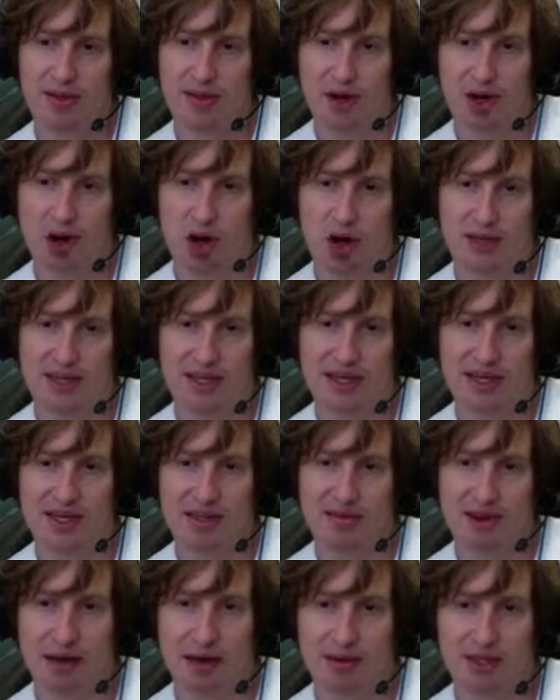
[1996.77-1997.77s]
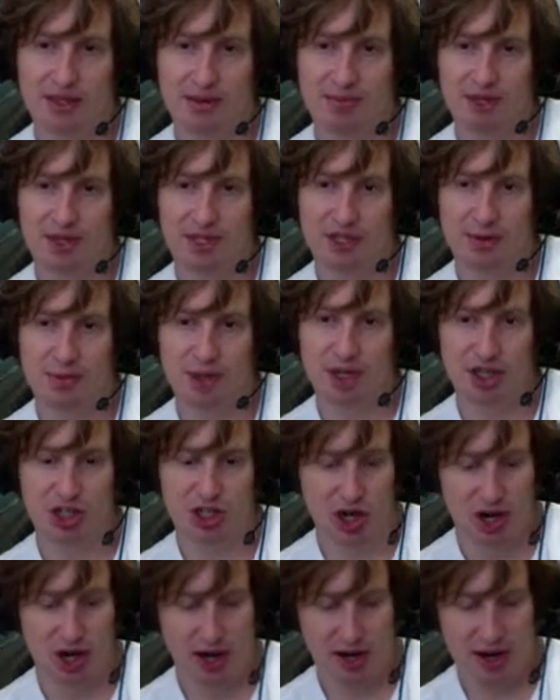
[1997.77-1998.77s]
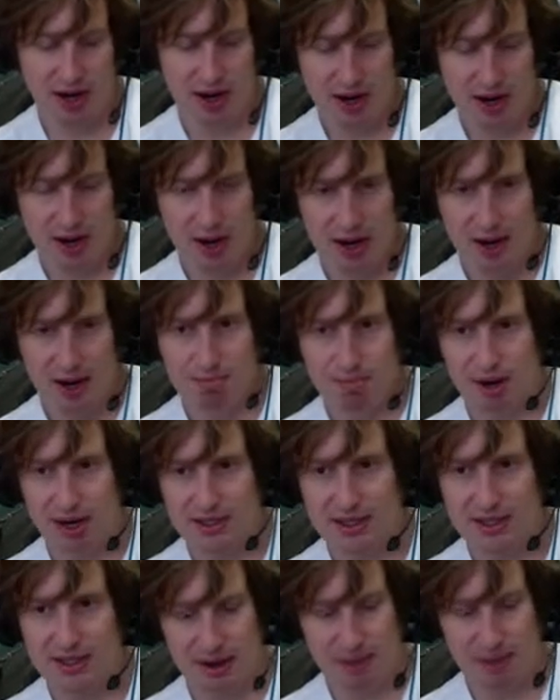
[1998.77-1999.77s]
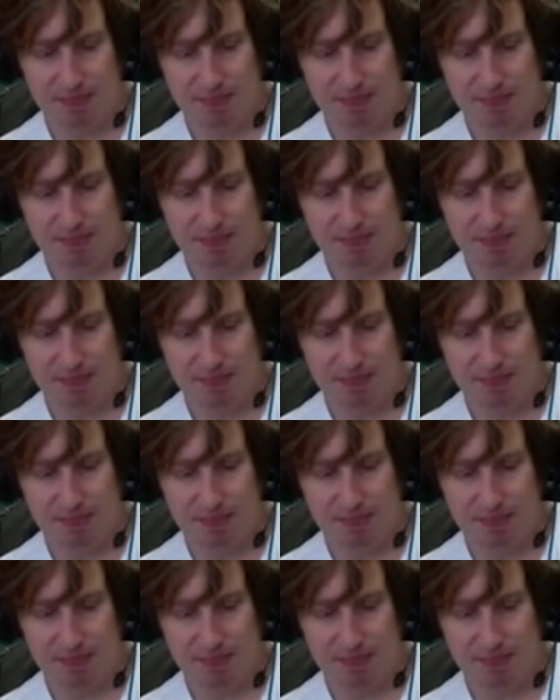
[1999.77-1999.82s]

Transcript: the context of how something is being shot. But